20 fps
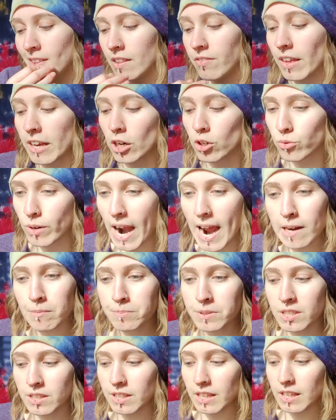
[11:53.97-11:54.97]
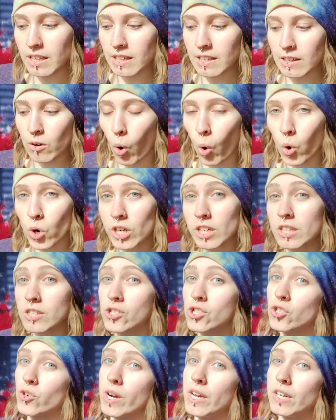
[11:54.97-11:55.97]
They grabbed the
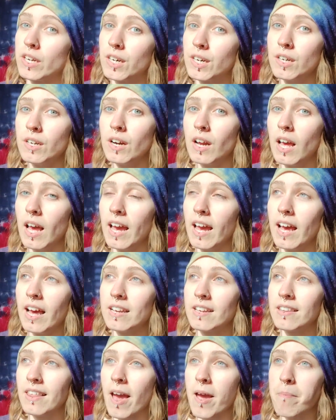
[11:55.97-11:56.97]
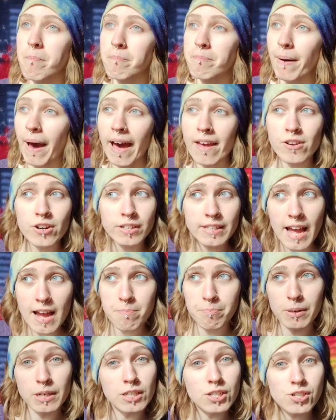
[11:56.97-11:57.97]
orchestrator and they battered
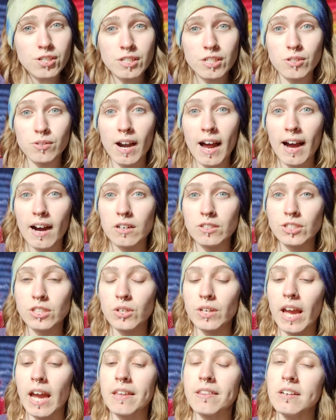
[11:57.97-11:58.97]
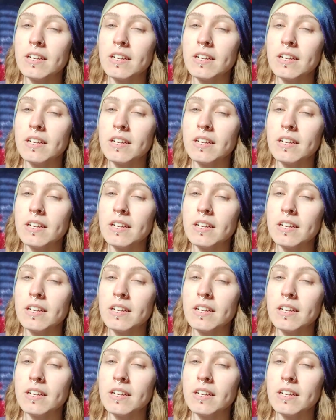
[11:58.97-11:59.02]
that person around, okay?